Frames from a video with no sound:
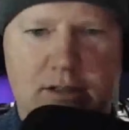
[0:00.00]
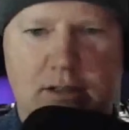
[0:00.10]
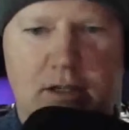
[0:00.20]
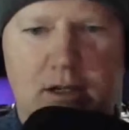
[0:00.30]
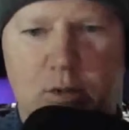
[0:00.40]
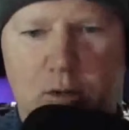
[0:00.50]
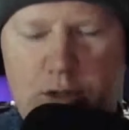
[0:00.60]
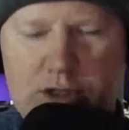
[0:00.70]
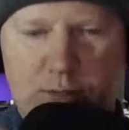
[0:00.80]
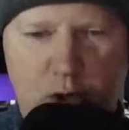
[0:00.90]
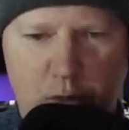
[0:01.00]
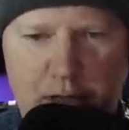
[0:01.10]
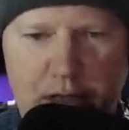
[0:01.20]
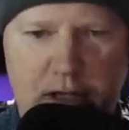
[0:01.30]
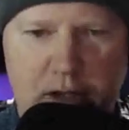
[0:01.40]
What would
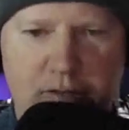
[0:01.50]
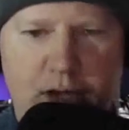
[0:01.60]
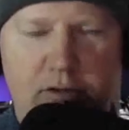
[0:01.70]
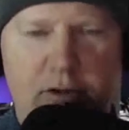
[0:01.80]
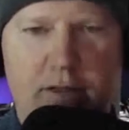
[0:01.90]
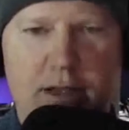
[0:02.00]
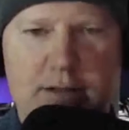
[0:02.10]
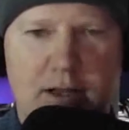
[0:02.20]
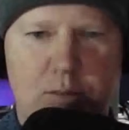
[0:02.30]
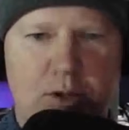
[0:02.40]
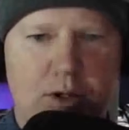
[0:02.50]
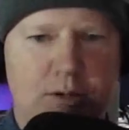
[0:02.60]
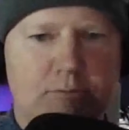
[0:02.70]
be like your favorite in that time period?